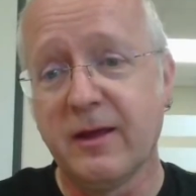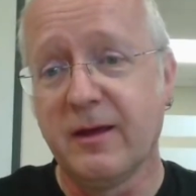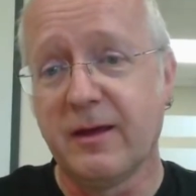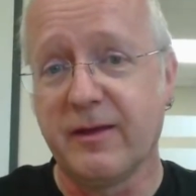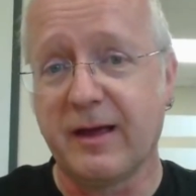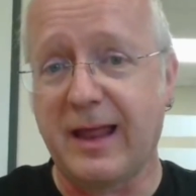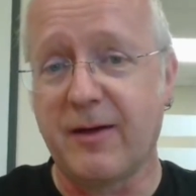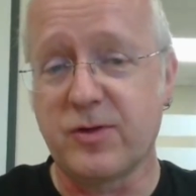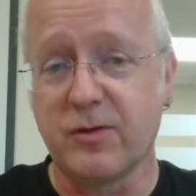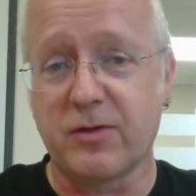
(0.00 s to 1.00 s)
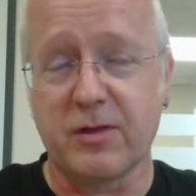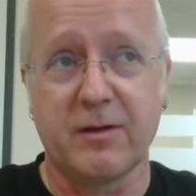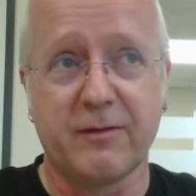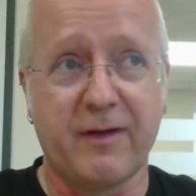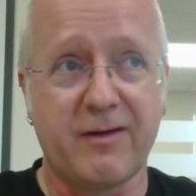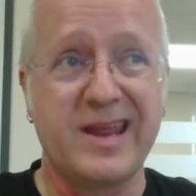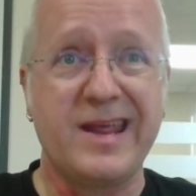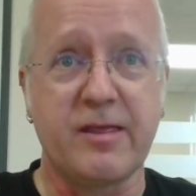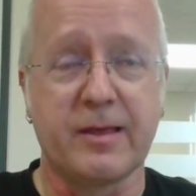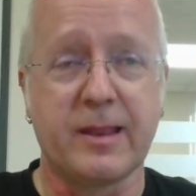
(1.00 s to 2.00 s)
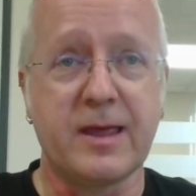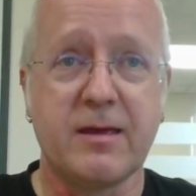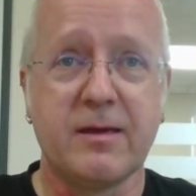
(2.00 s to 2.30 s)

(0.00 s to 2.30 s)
that allows you to very easily